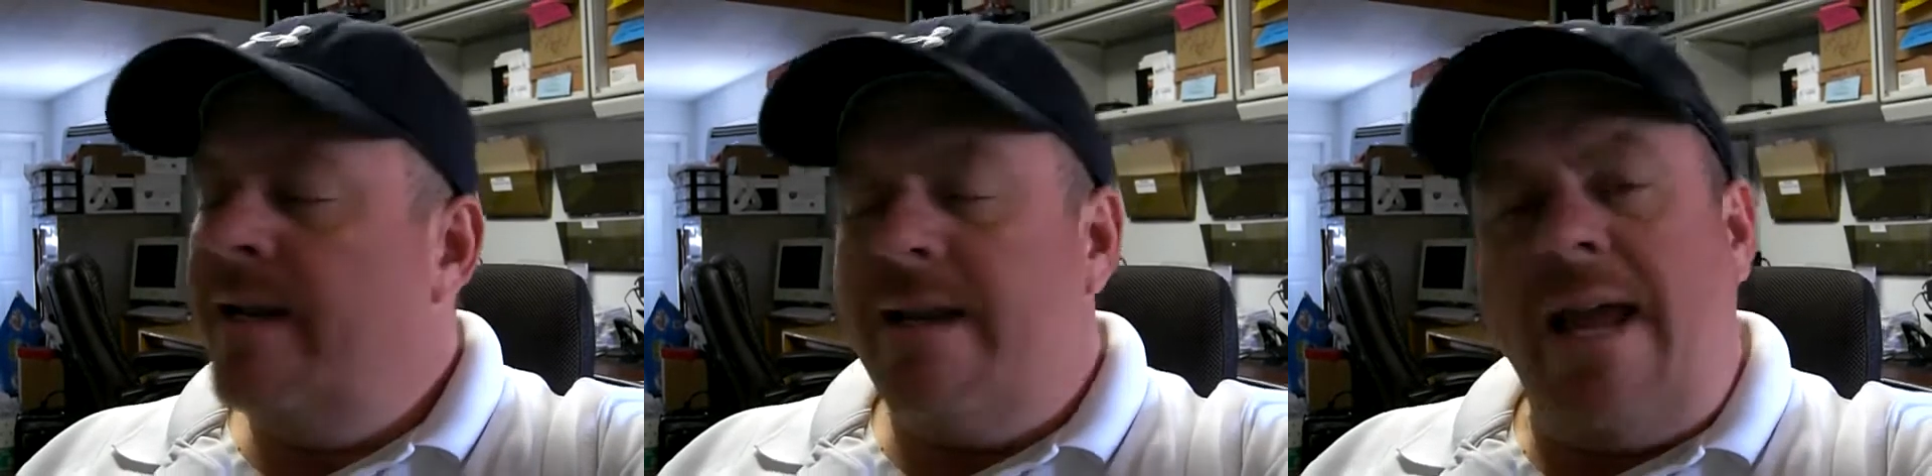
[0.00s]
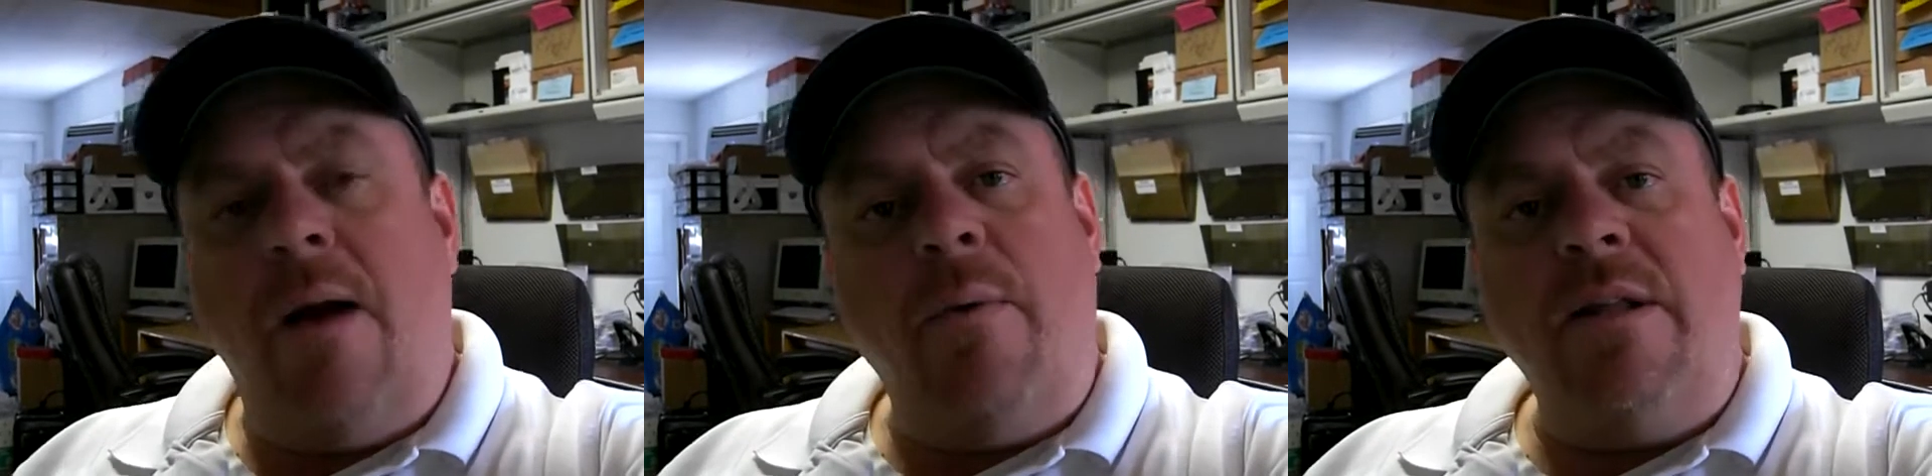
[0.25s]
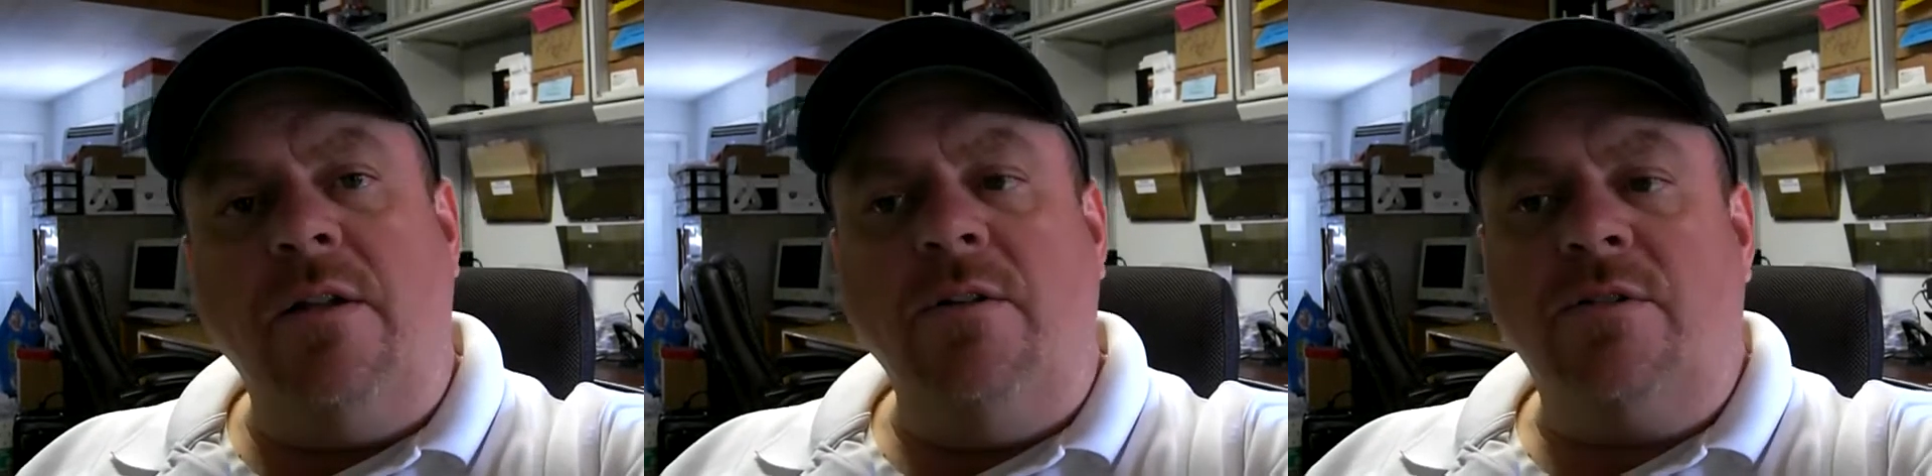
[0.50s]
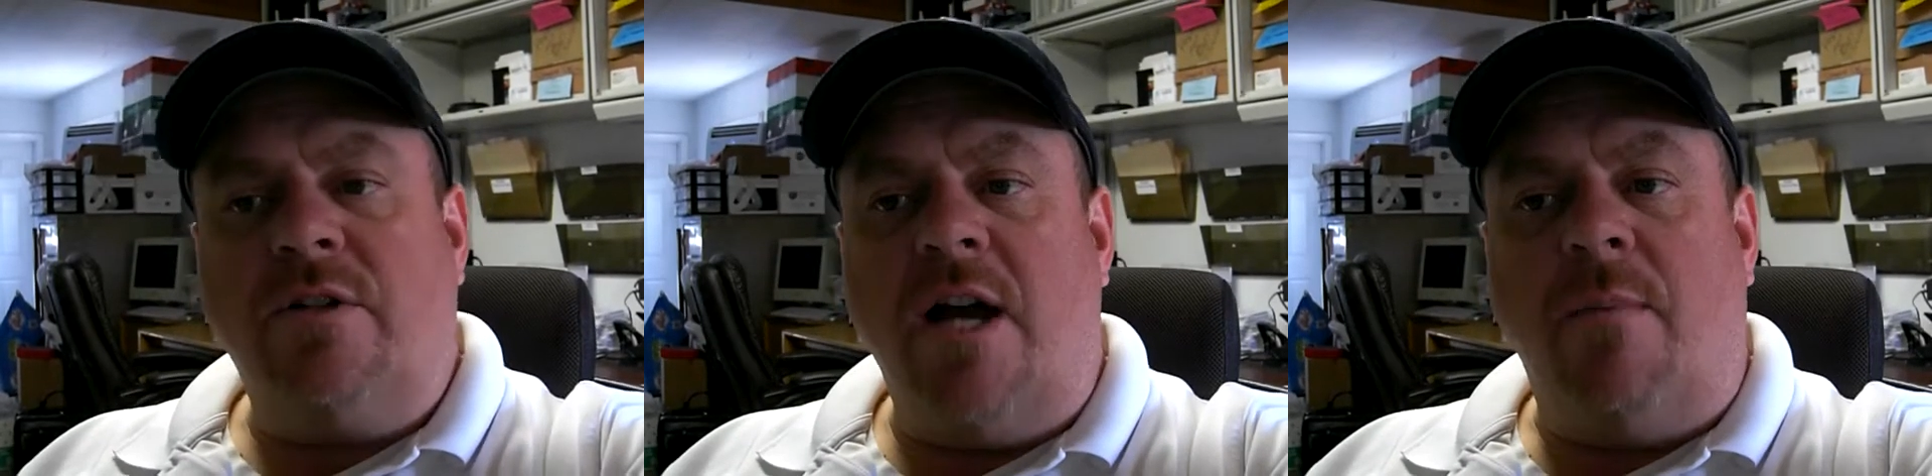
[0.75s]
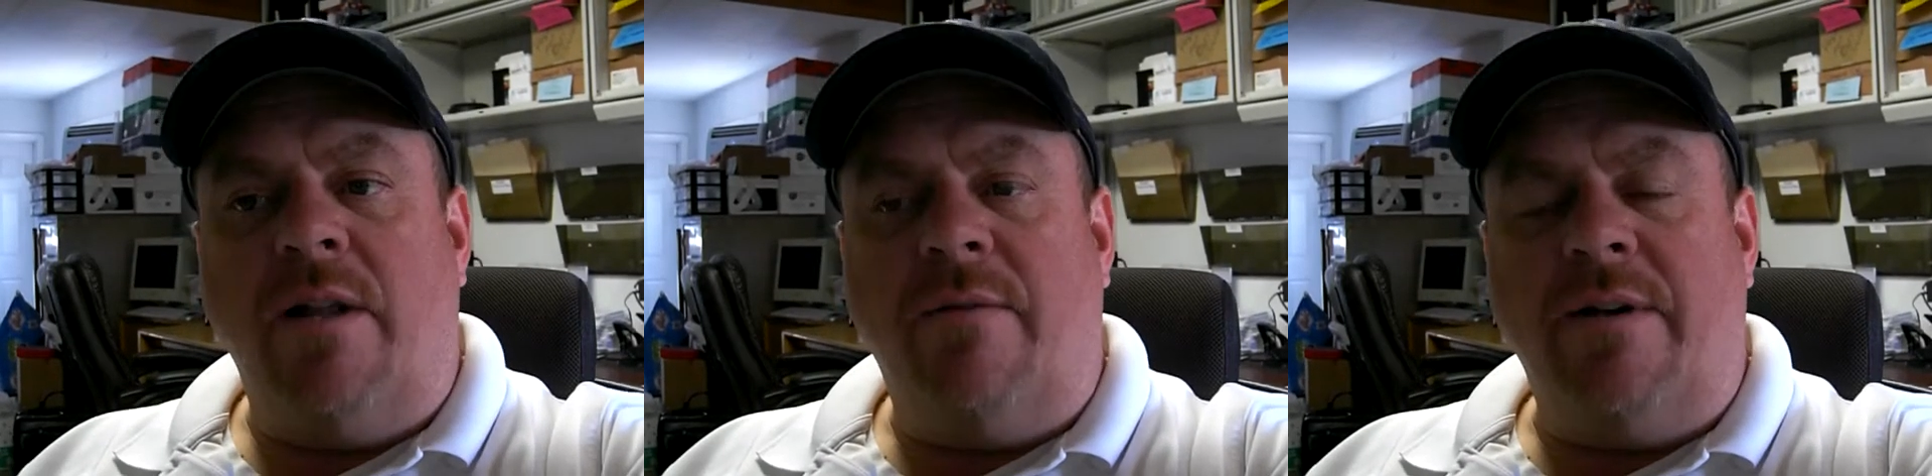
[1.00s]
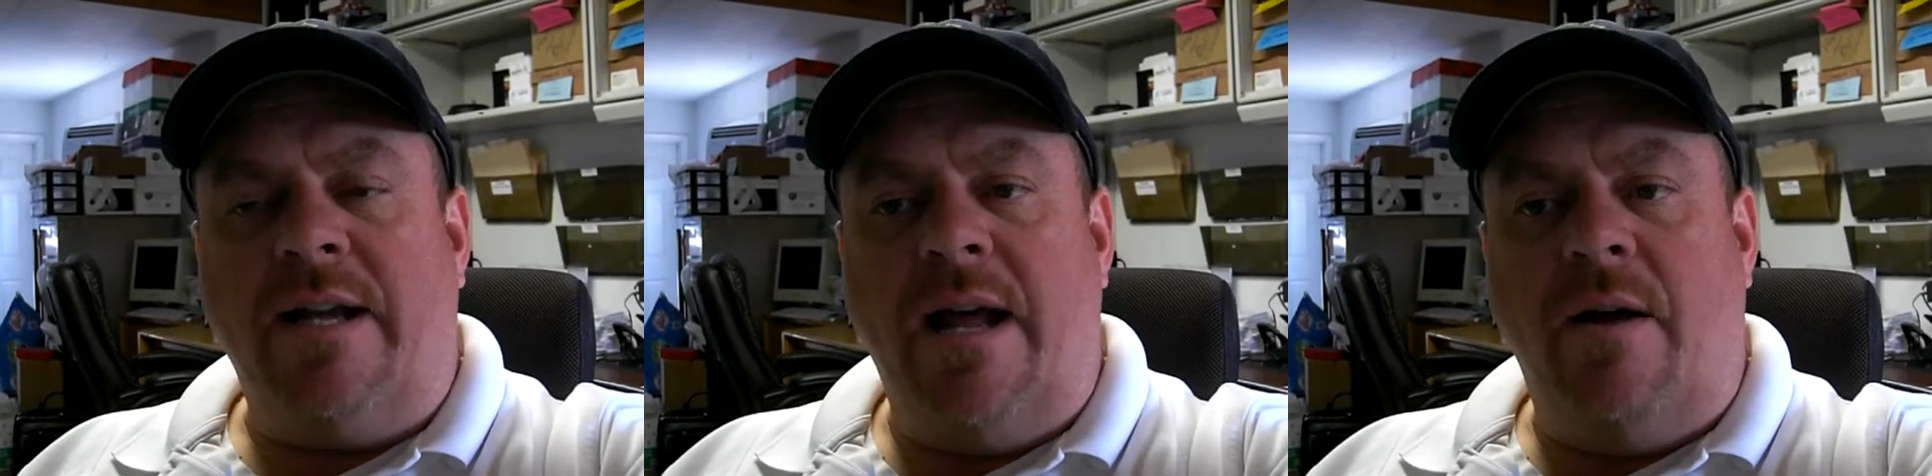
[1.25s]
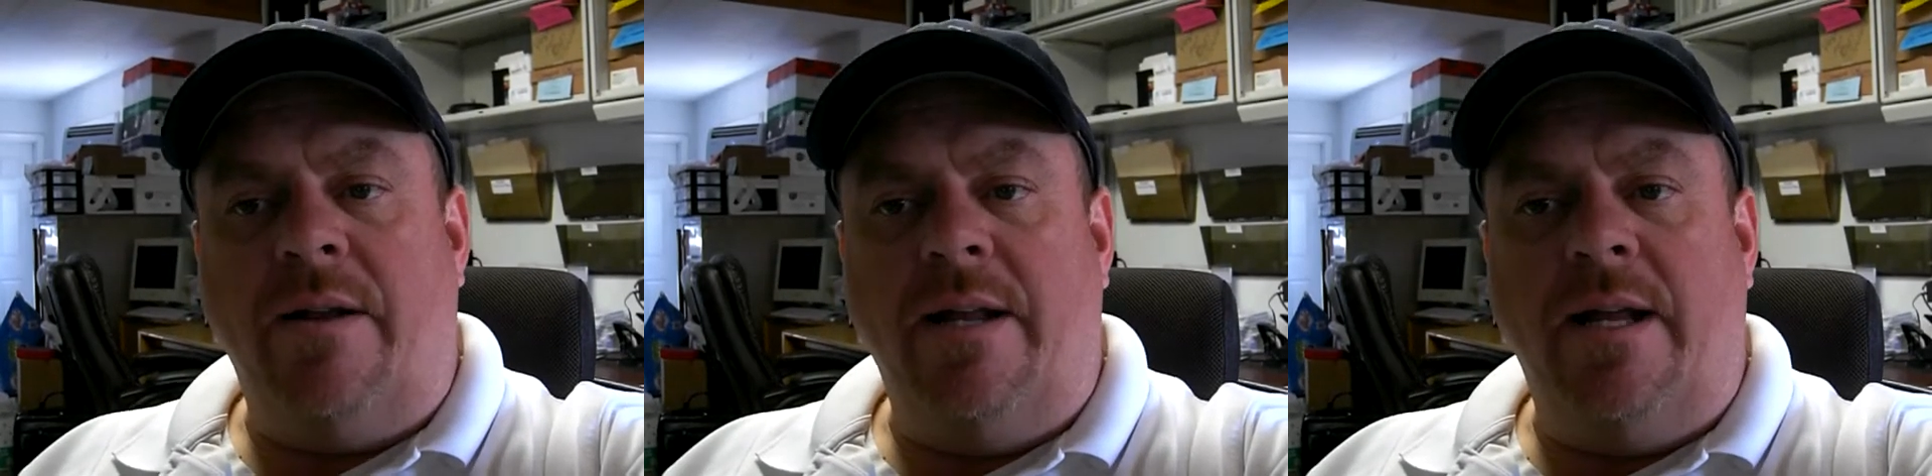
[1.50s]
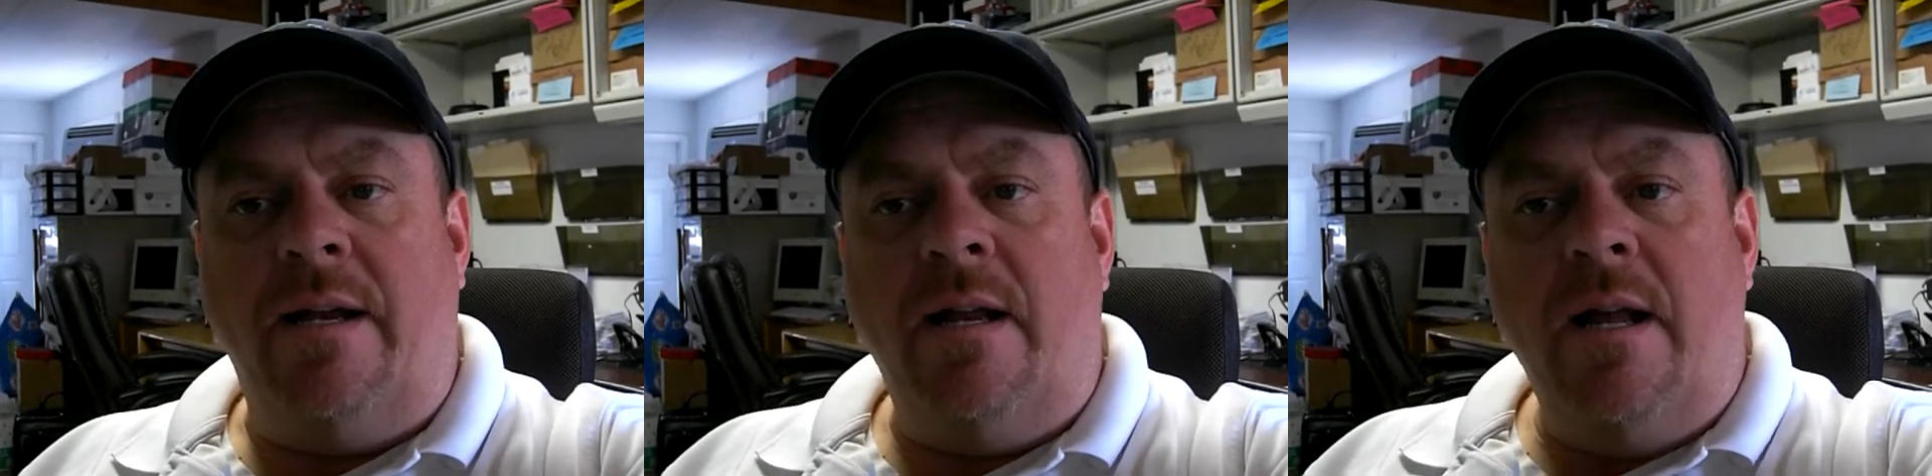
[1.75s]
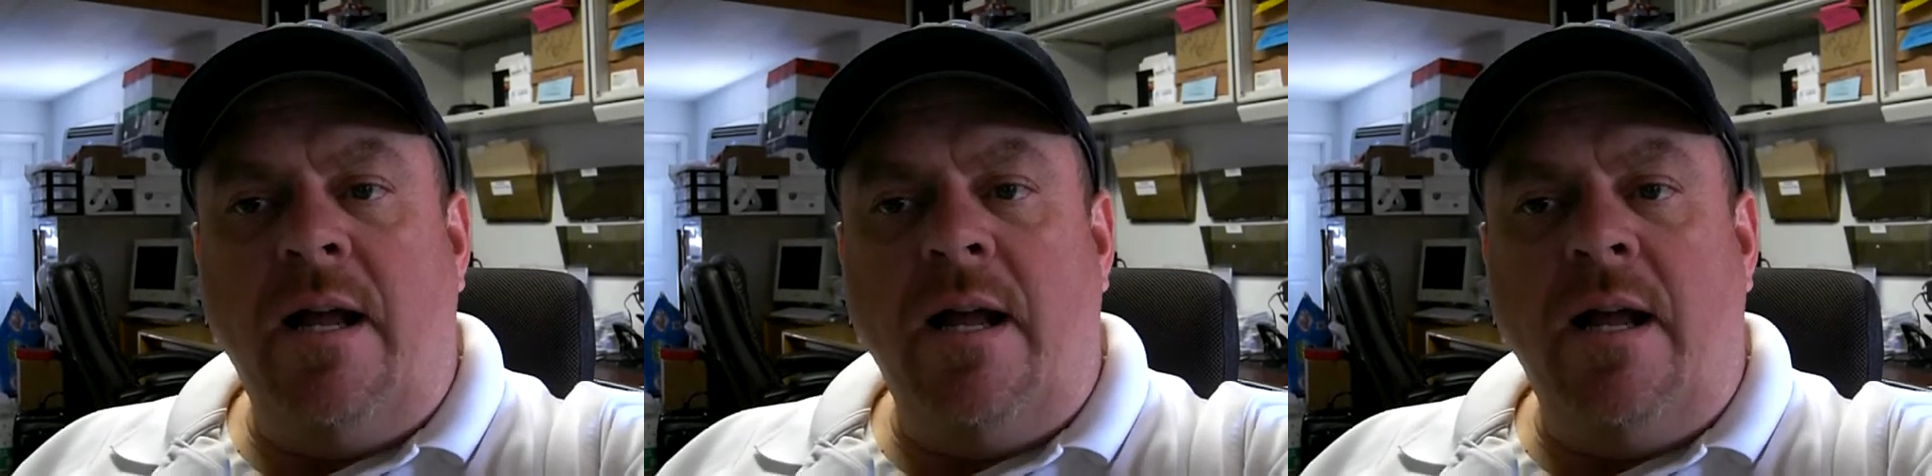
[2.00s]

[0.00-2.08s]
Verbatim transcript: Yeah, we lose a couple every now and then,